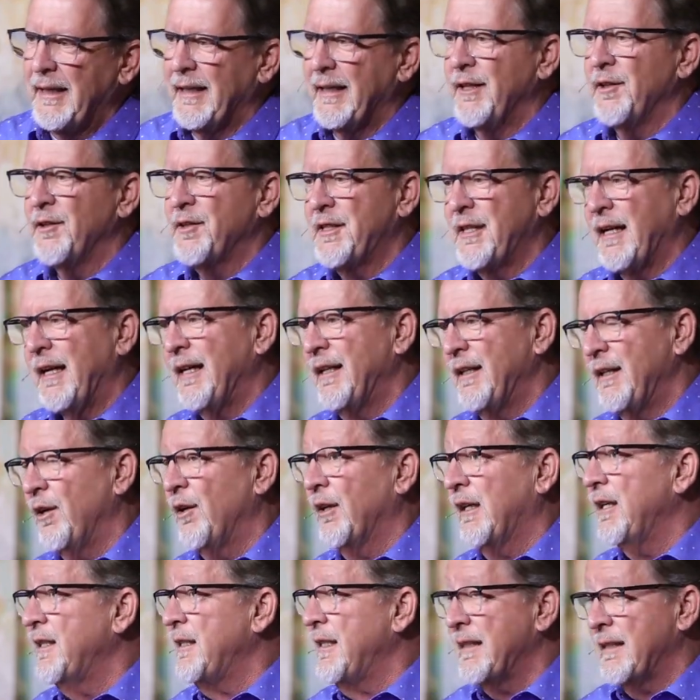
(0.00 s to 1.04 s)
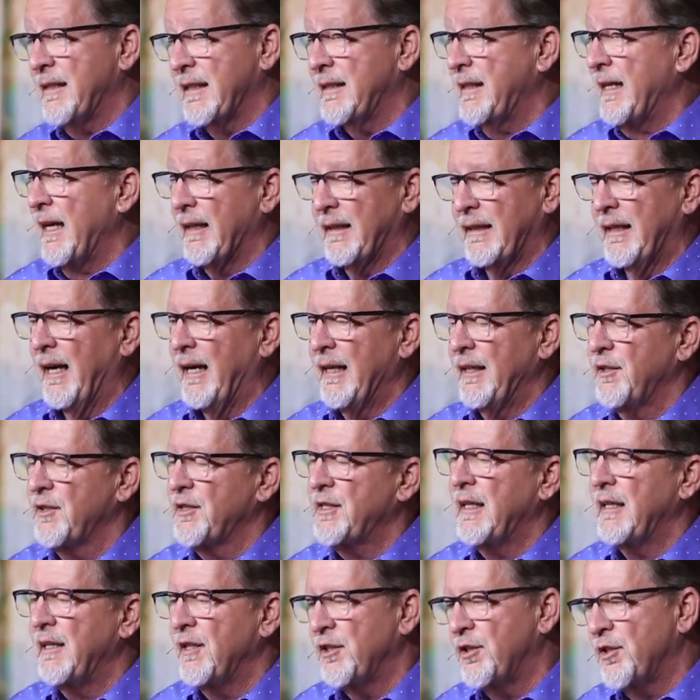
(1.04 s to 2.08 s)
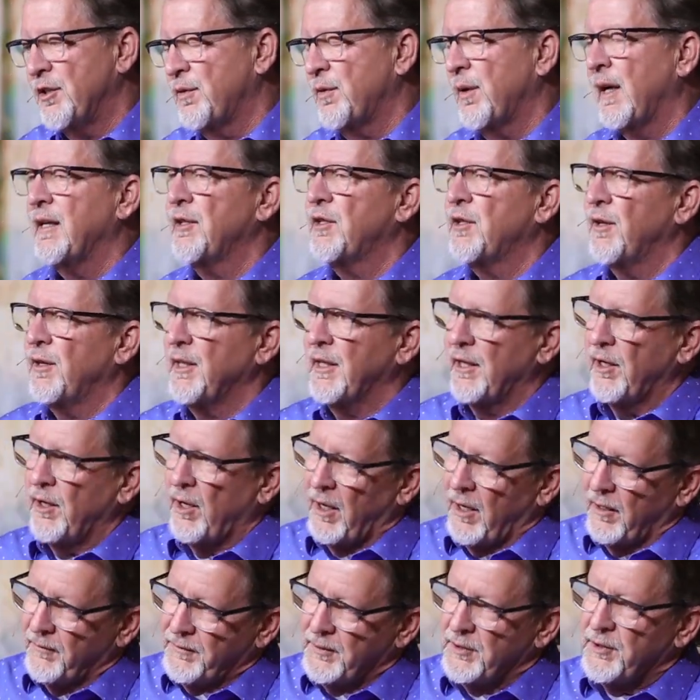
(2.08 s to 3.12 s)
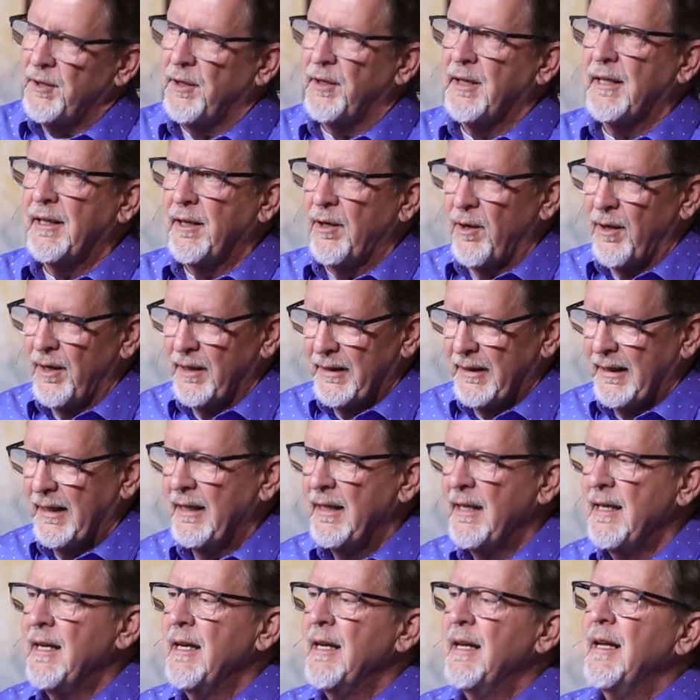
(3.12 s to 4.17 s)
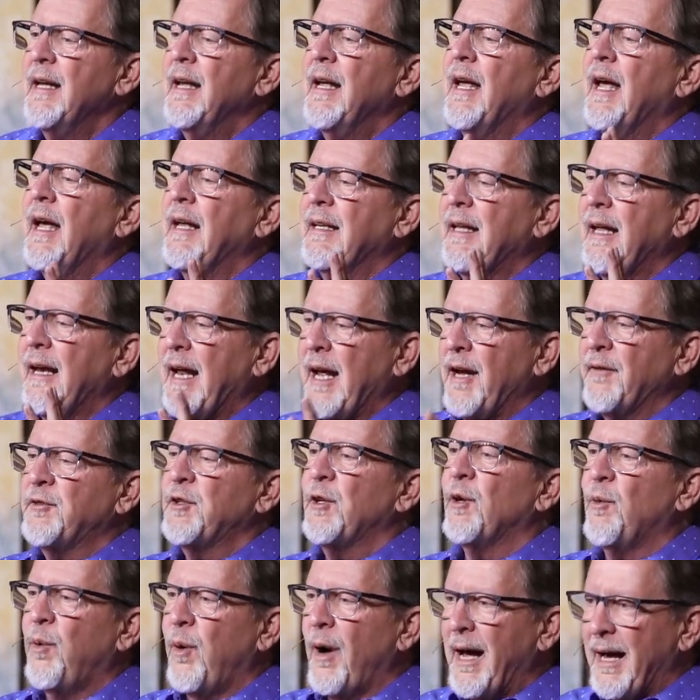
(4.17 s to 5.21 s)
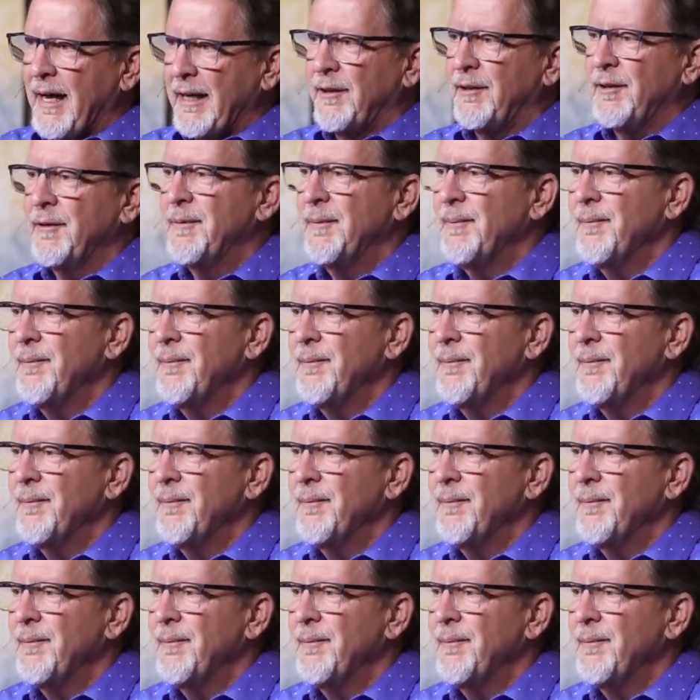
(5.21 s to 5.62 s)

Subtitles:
And he'll say, you know, because he's a tech guy, he'll say, did you try turning it off and turning it on again? And then after a while,